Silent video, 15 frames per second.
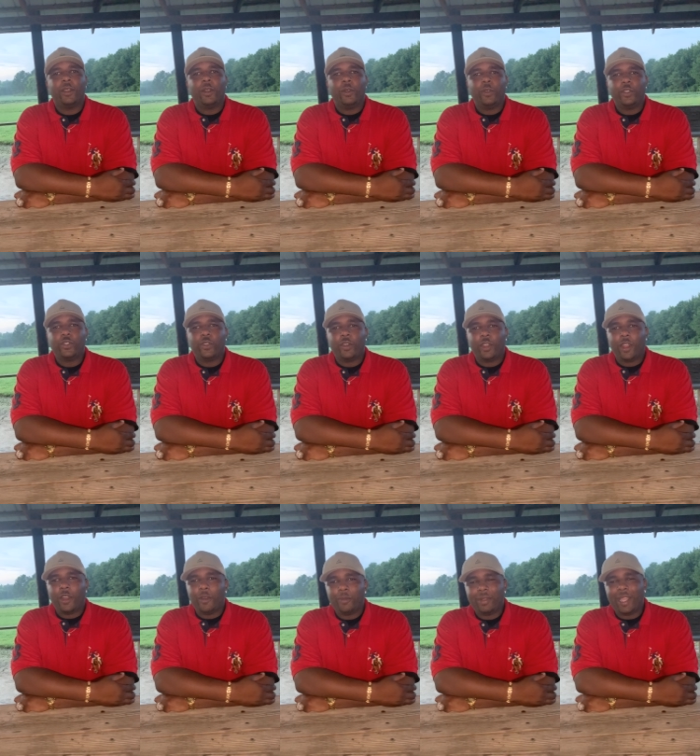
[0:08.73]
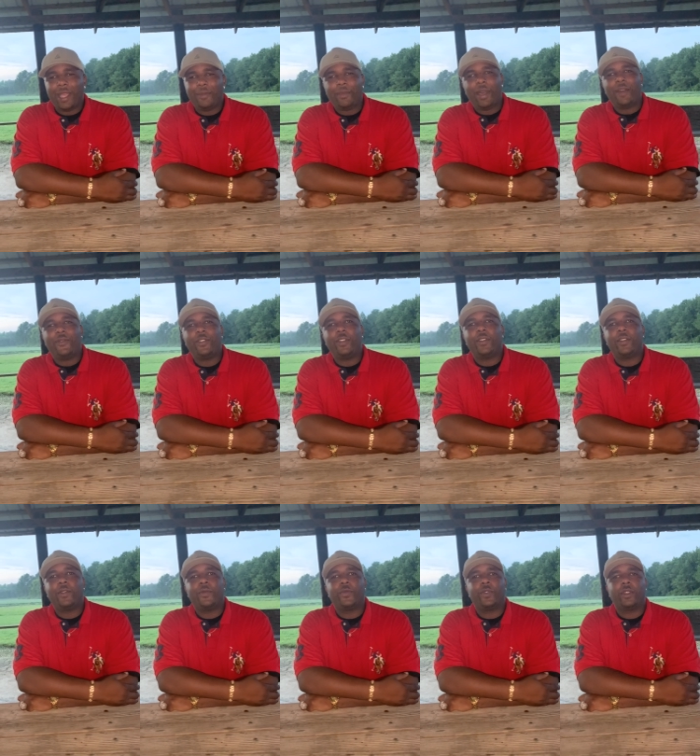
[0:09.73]
What's going on, Blind Mafia?
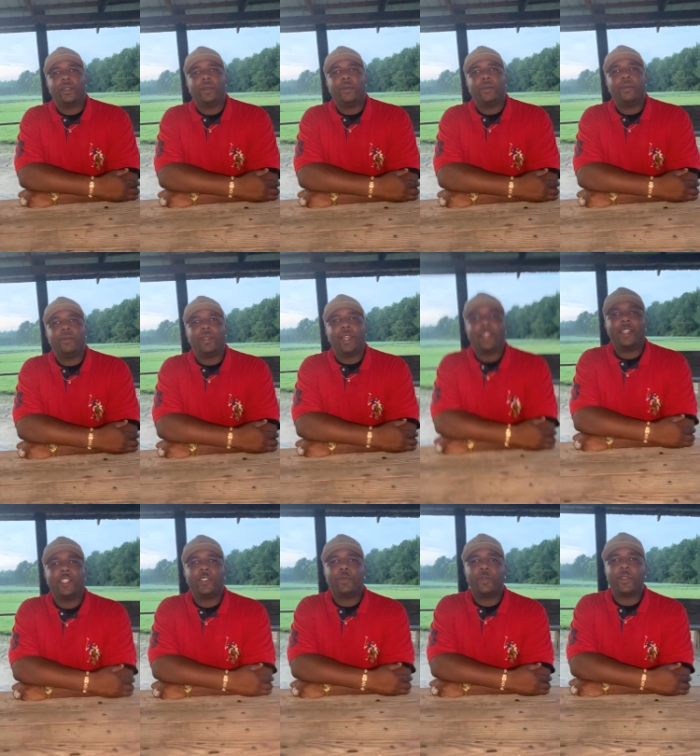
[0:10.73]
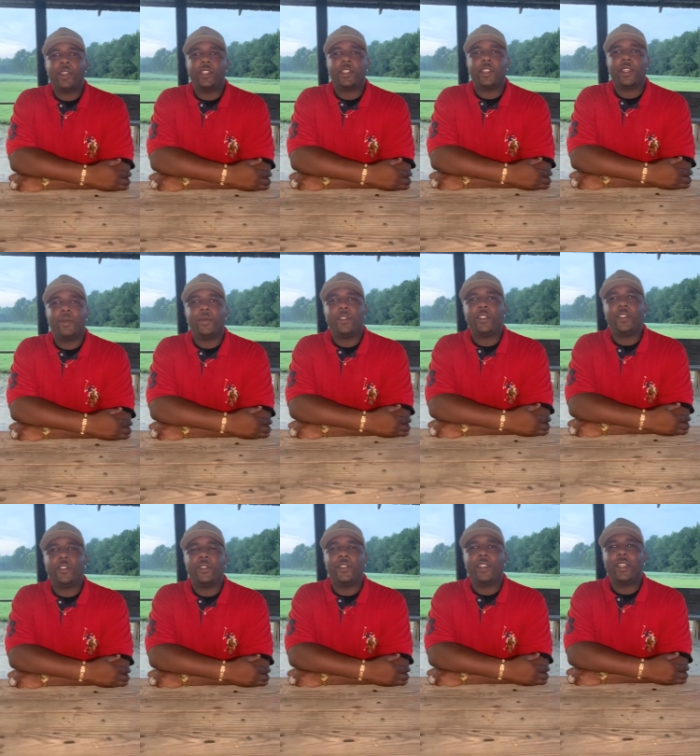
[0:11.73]
Blind Inspiration coming to
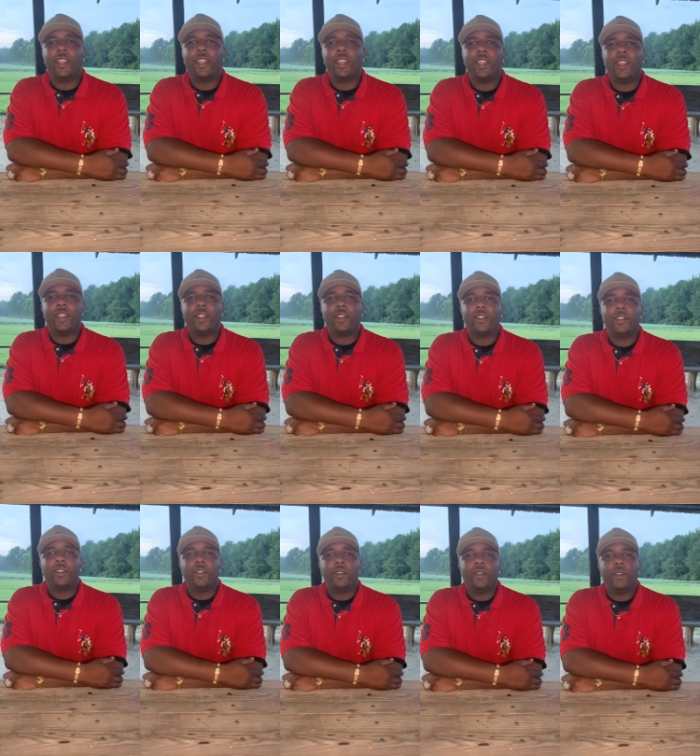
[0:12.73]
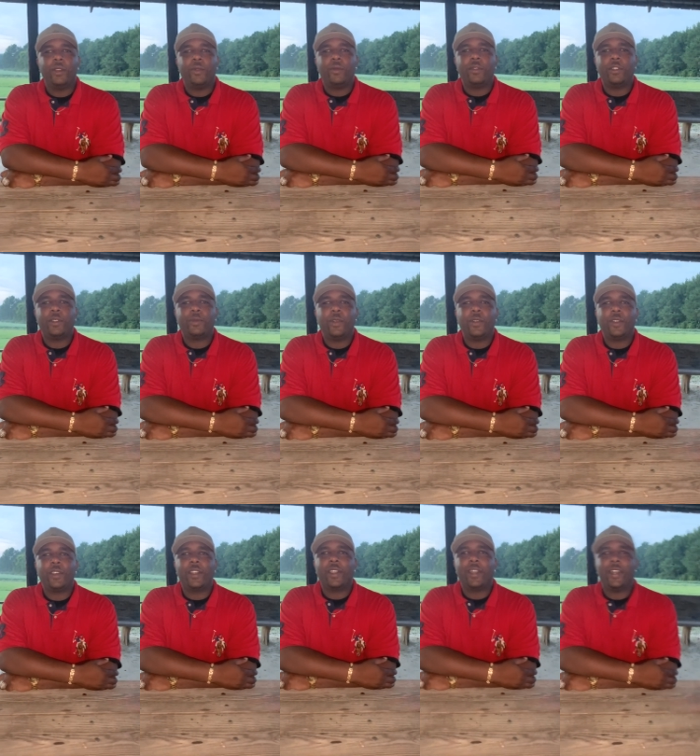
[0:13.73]
you again with some more
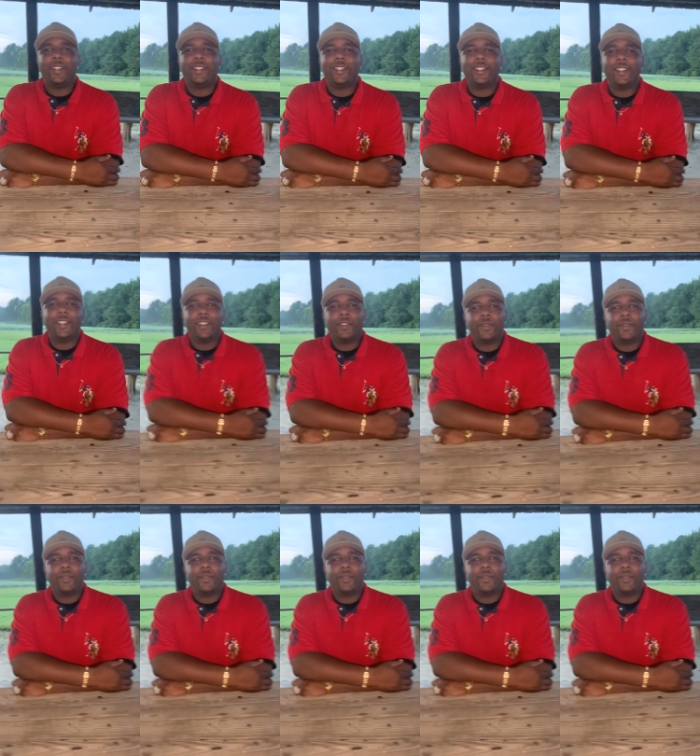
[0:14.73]
good content.